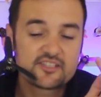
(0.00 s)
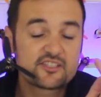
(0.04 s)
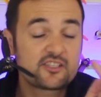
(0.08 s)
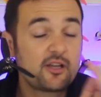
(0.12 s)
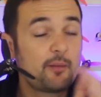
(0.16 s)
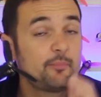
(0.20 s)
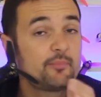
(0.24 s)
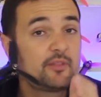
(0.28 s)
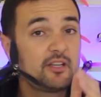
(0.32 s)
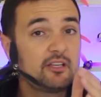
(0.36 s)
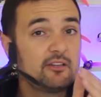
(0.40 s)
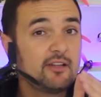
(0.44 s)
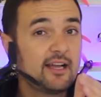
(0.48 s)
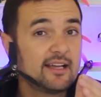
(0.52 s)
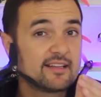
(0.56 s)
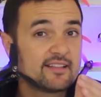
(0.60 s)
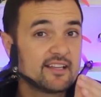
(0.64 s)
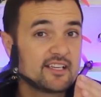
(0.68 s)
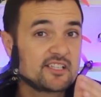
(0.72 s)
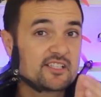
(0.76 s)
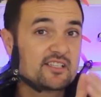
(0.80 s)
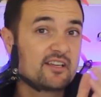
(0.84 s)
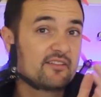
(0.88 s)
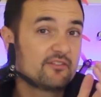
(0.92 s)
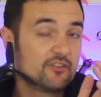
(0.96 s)
something like
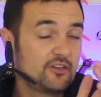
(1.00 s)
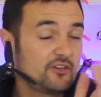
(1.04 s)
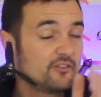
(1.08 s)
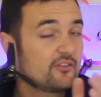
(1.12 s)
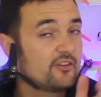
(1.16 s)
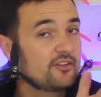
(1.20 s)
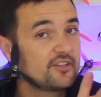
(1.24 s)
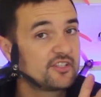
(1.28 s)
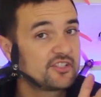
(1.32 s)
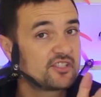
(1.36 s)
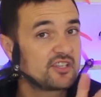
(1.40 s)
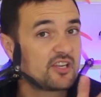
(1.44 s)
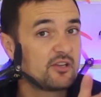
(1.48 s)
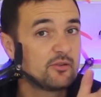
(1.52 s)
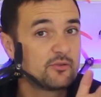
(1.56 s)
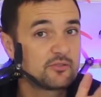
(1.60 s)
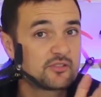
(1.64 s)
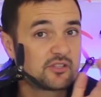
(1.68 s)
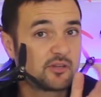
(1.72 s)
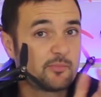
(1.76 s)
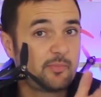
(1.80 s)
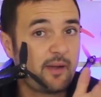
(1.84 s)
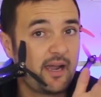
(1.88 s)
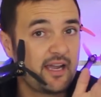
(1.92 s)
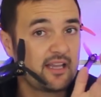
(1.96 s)
this, if you've got the
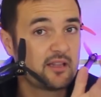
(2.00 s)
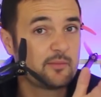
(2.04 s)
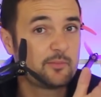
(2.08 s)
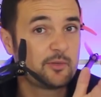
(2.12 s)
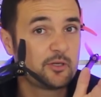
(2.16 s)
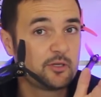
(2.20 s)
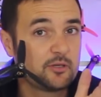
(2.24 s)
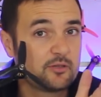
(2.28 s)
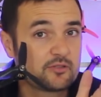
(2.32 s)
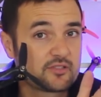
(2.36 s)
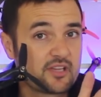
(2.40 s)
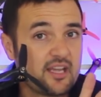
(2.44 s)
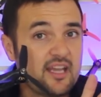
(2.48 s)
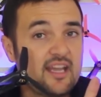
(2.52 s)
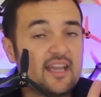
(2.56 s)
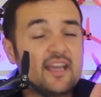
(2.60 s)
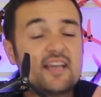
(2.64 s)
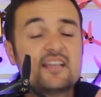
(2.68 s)
skills to pay the bills,